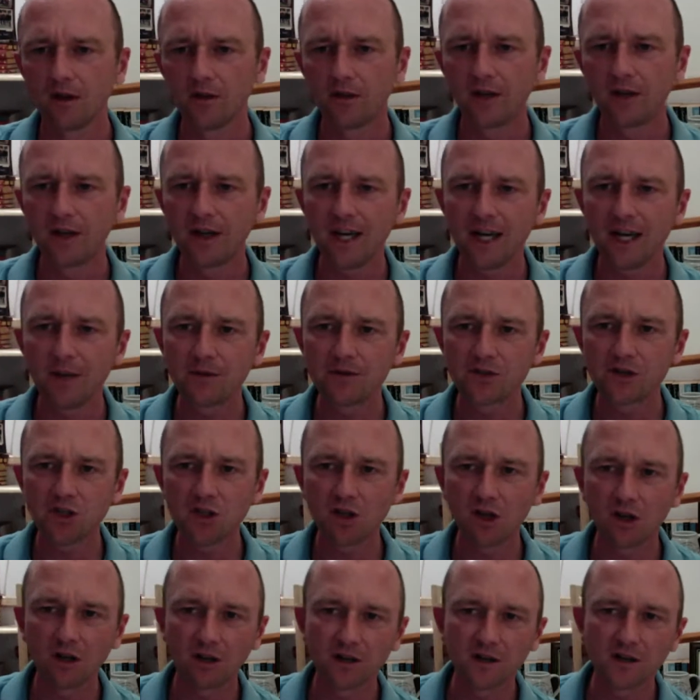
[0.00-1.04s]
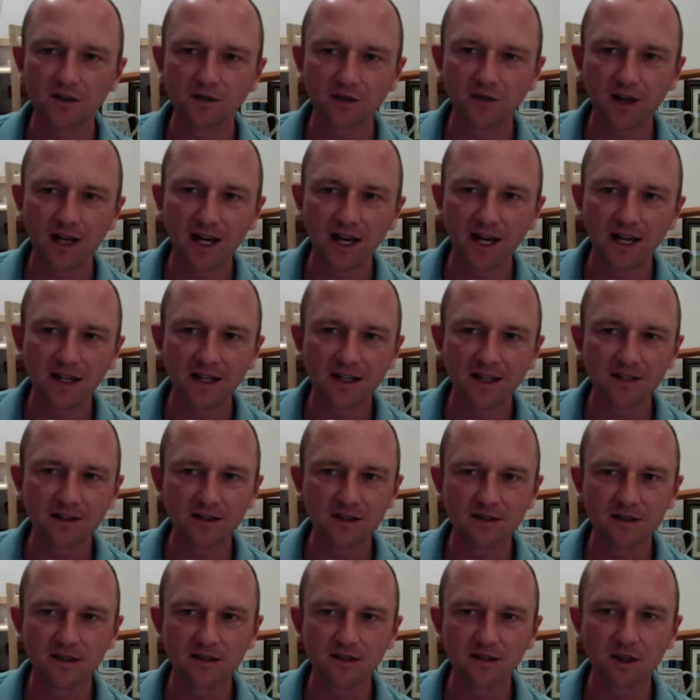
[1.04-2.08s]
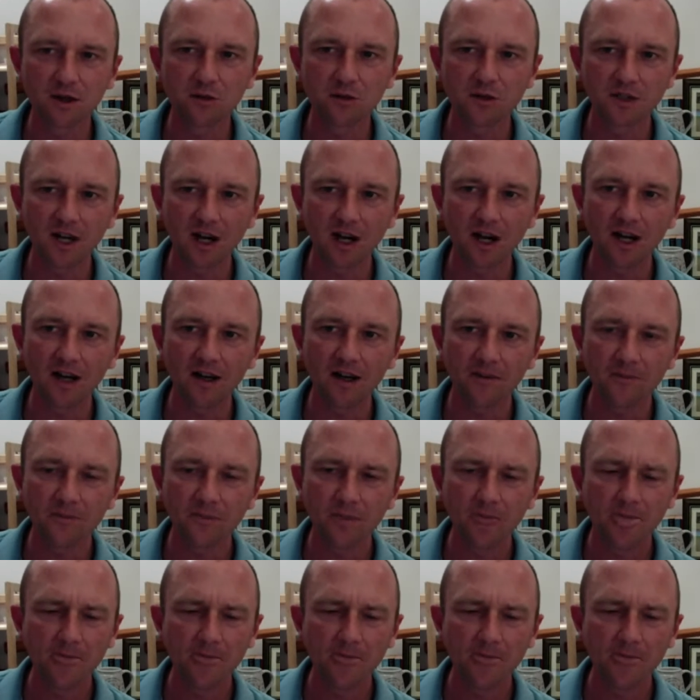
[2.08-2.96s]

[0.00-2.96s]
The name of Scotland's flag is the Saltire.